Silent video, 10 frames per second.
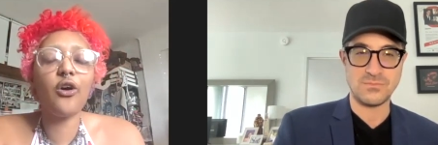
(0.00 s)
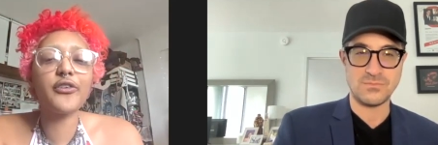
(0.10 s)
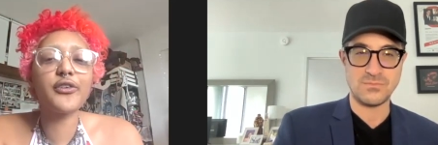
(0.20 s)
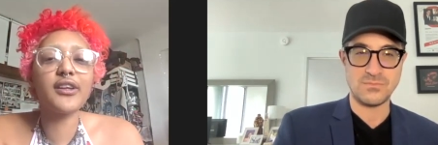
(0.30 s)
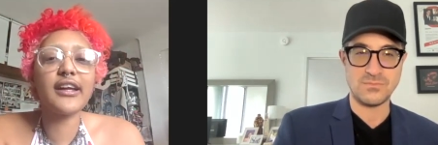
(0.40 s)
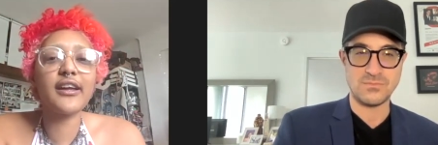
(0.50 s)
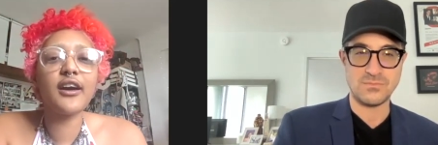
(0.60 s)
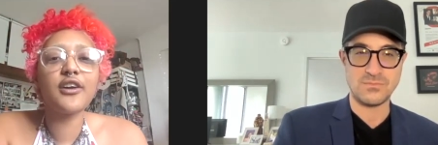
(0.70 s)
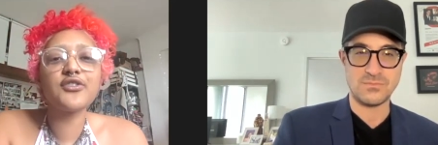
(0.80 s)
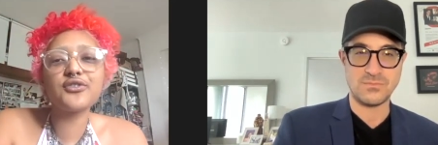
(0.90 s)
Speaker 1: the like
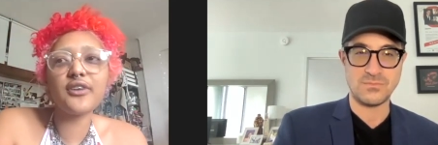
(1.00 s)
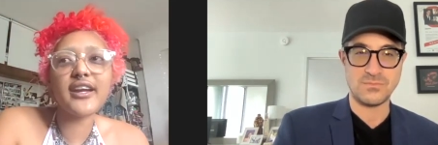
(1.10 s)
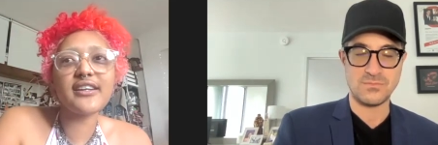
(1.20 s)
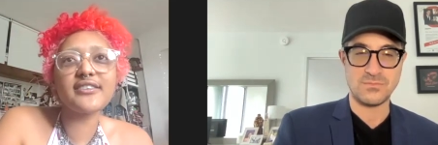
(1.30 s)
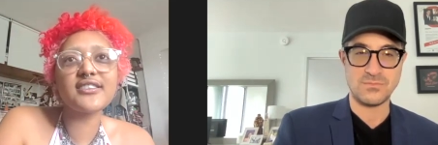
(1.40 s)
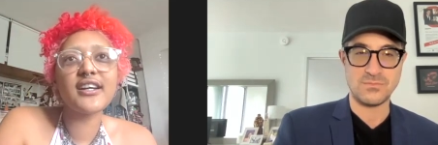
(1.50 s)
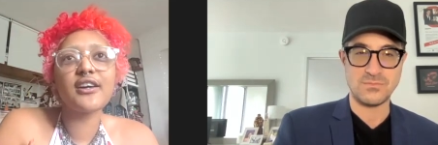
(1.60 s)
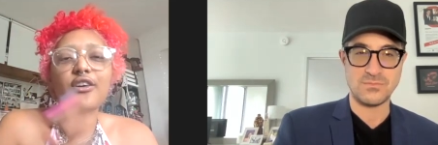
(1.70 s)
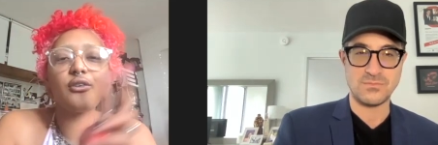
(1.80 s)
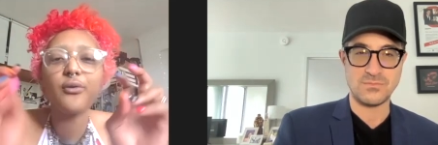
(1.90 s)
strange
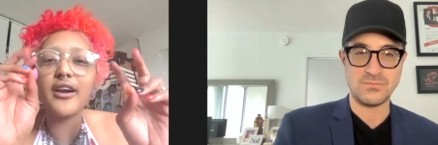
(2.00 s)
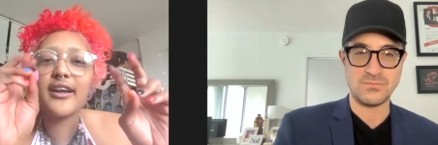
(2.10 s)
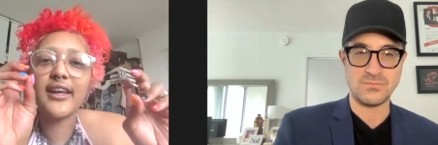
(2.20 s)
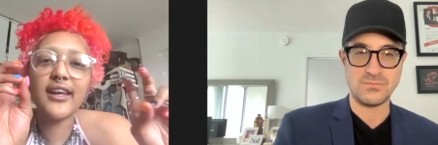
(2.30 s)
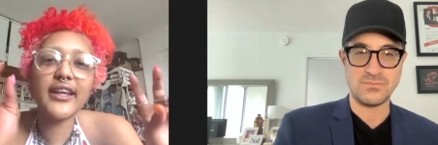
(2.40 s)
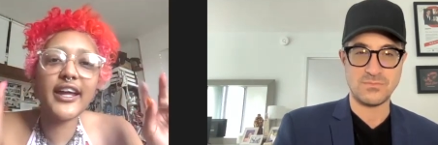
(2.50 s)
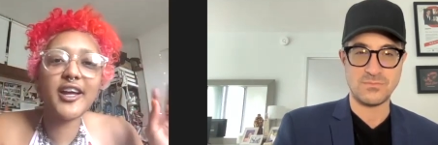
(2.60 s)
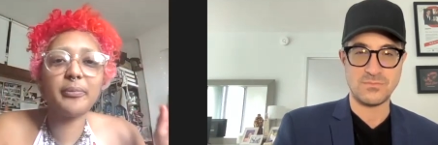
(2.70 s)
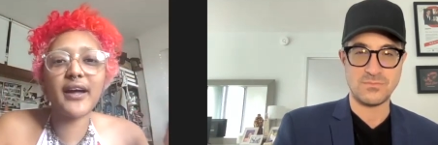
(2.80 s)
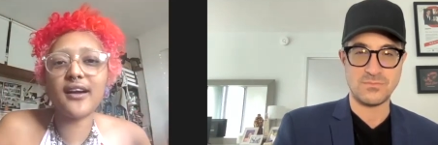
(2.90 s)
quirky
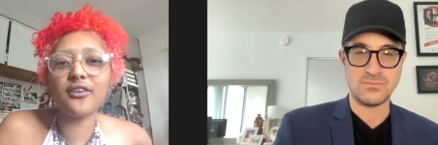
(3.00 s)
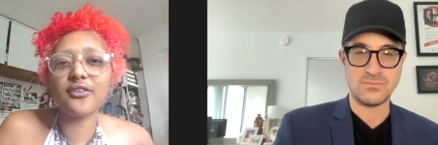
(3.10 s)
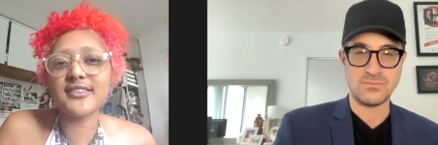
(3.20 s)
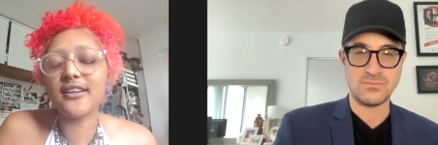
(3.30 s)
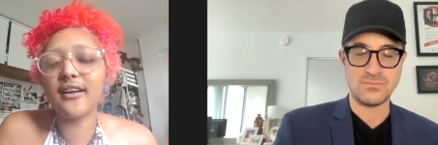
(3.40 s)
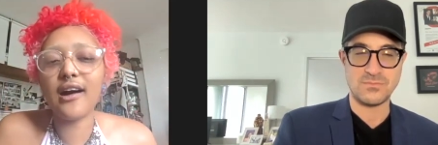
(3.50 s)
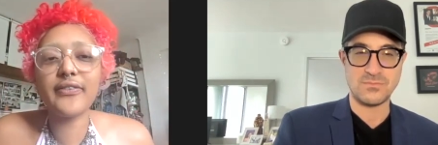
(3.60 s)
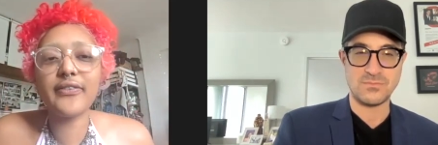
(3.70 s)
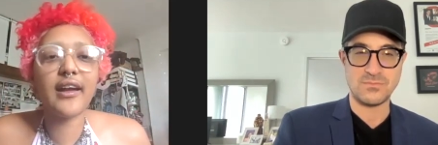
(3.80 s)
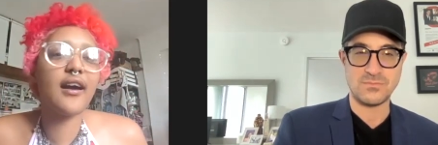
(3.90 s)
like black girls that are out
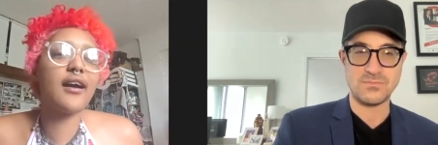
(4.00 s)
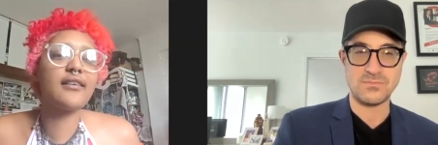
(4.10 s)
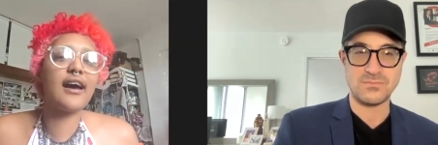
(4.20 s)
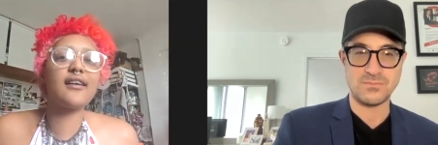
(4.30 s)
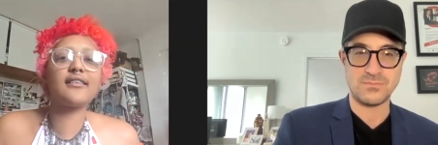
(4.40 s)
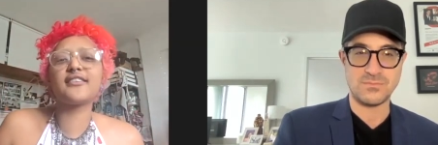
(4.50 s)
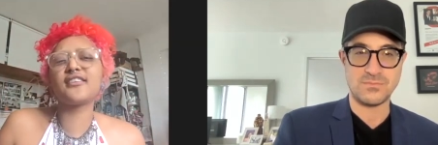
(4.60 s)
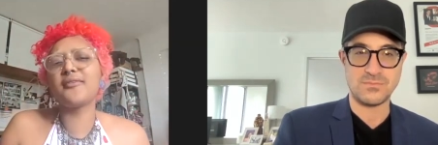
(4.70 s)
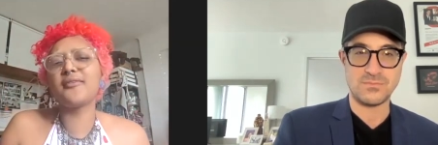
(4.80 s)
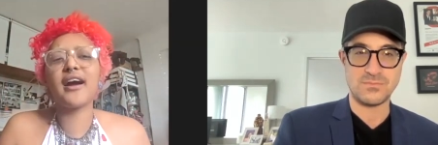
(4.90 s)
there that are like
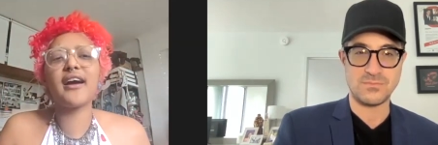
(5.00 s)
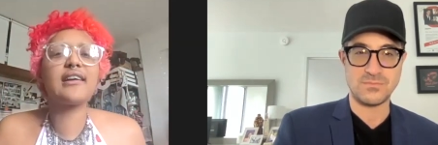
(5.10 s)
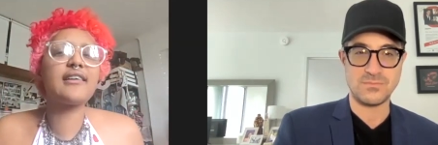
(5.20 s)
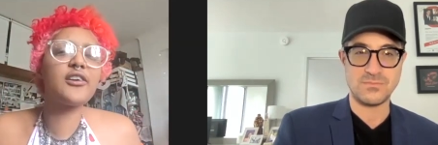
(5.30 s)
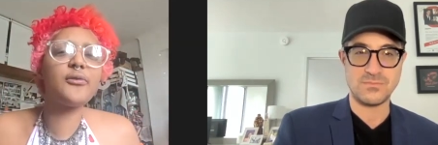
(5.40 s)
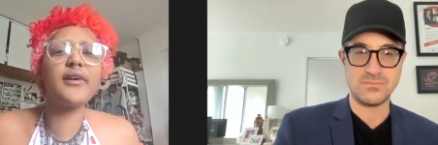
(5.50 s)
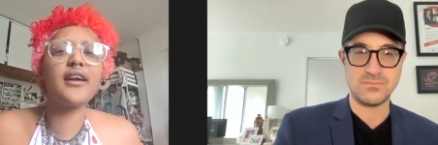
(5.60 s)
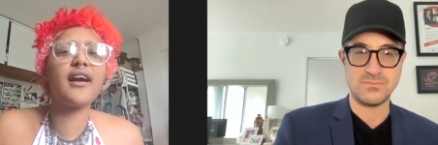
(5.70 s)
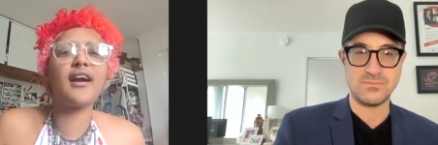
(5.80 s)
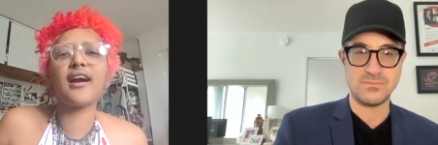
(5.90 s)
non-binary and
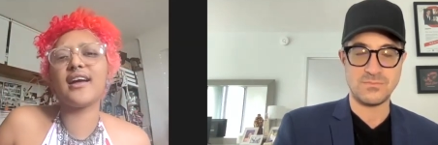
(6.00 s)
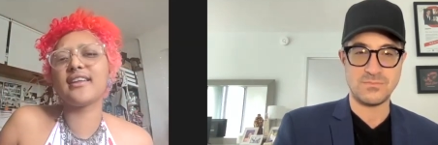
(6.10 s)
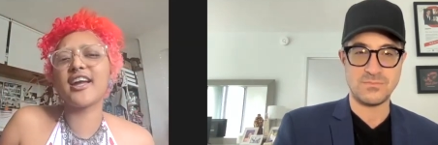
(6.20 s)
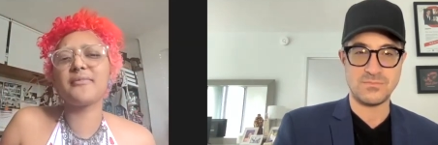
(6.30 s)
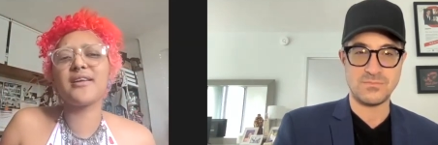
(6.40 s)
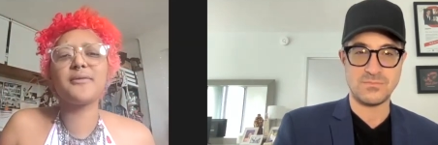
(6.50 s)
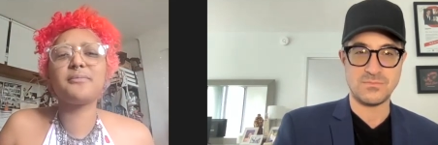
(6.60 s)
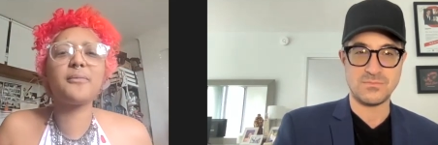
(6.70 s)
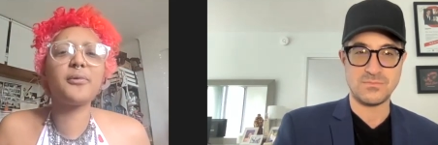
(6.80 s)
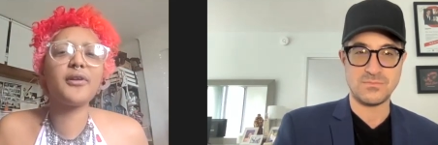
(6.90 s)
queer and like maybe
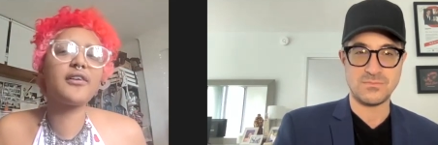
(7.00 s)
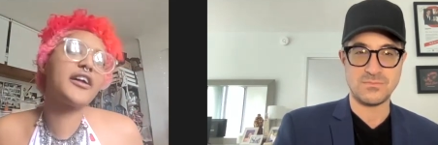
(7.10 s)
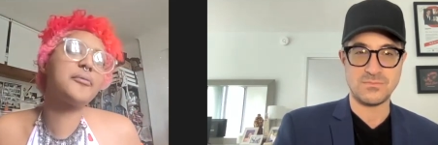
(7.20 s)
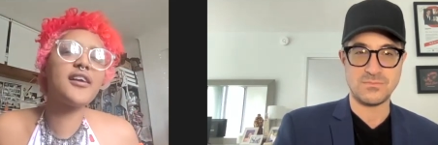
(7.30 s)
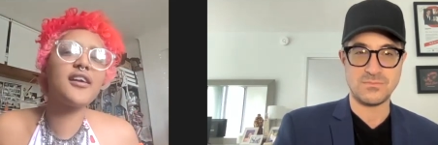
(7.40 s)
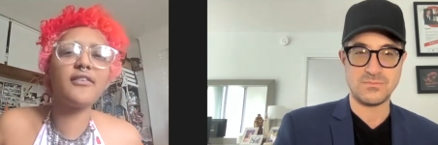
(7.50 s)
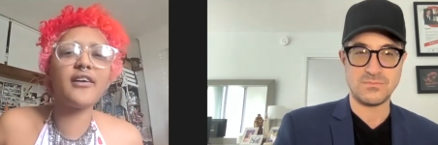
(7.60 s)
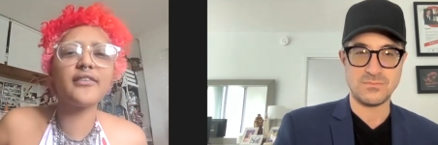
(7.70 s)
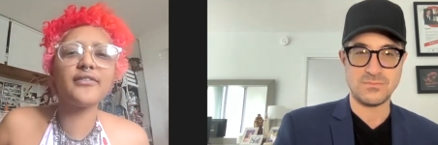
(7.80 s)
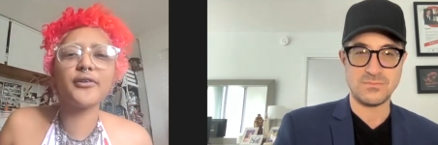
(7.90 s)
people are like making
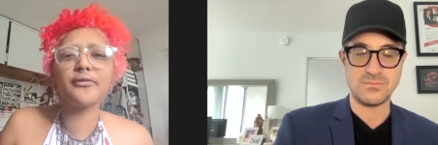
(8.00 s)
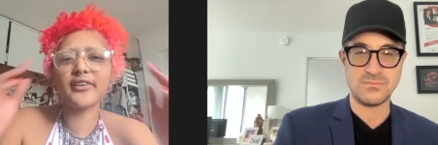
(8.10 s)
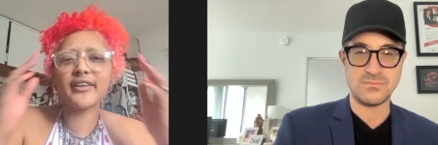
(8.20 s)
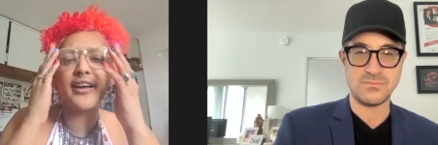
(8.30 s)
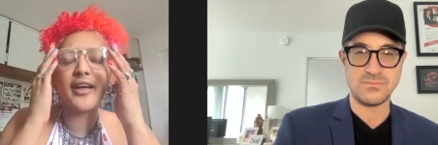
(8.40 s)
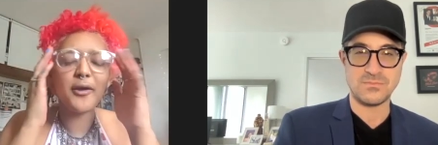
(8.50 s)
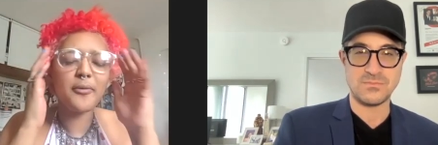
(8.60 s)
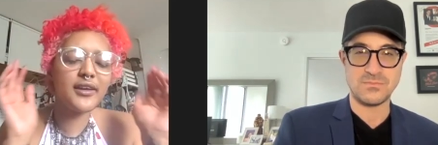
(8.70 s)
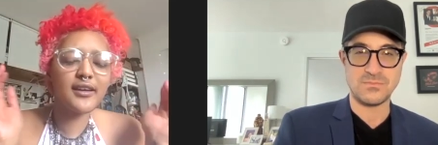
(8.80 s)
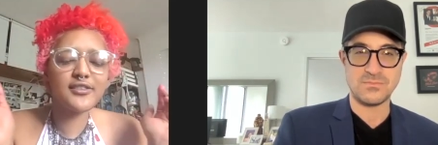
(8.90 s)
fun of you for like
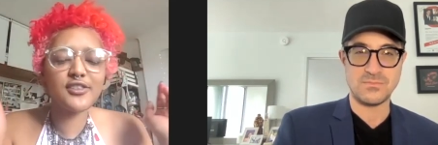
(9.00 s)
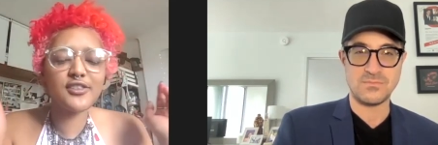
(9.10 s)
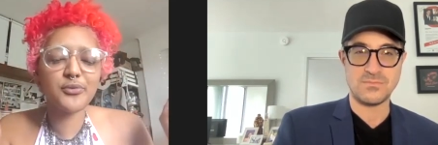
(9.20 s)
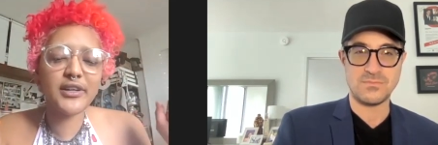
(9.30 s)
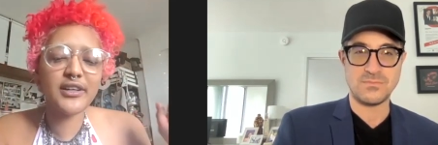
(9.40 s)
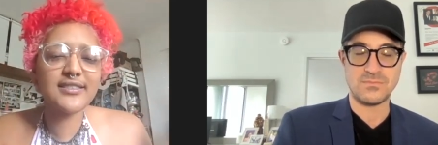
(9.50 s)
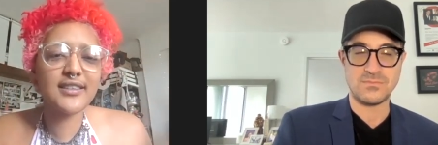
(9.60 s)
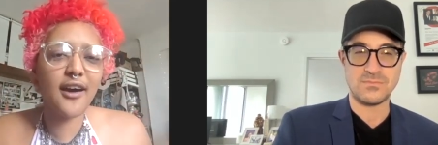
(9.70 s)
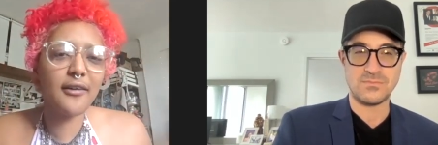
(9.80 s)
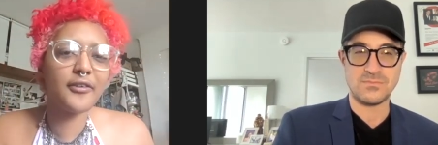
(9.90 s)
being into your weird
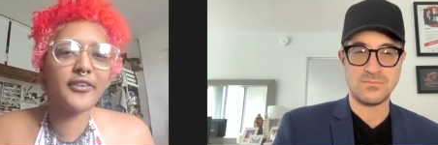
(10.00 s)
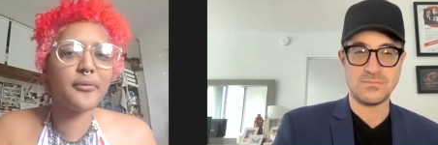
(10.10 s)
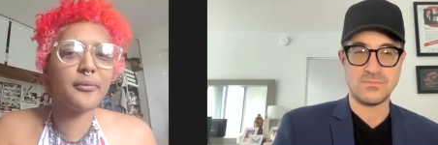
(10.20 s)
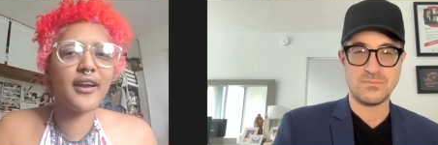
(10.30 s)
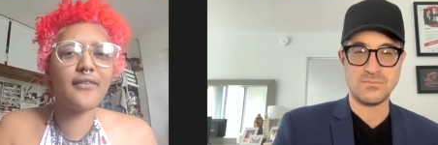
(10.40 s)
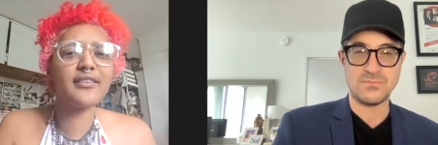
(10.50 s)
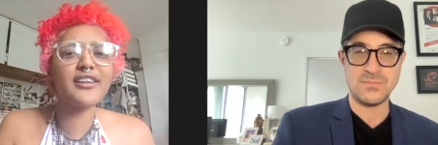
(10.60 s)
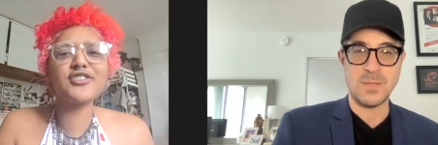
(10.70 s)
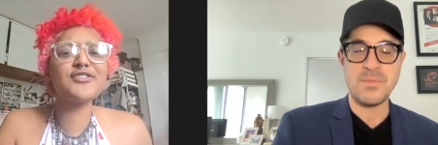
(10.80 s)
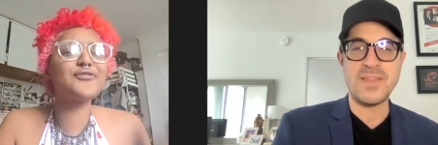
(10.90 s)
stuff or like whatever like
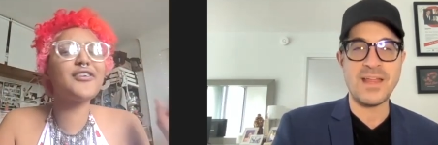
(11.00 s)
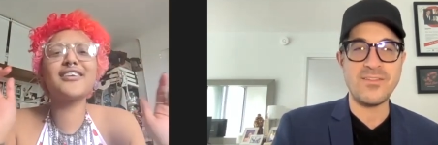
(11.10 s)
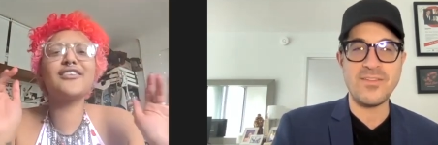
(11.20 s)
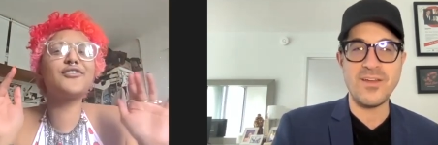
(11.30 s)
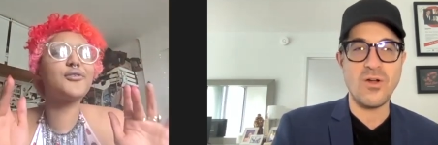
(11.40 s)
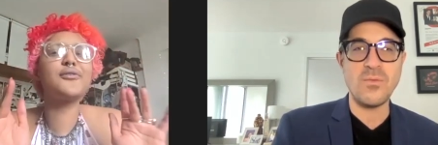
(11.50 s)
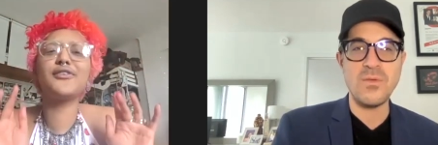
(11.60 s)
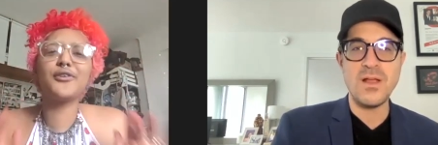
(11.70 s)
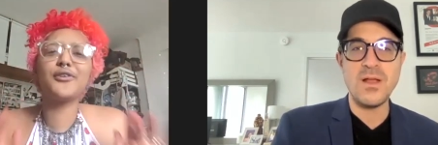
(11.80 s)
just but that's their own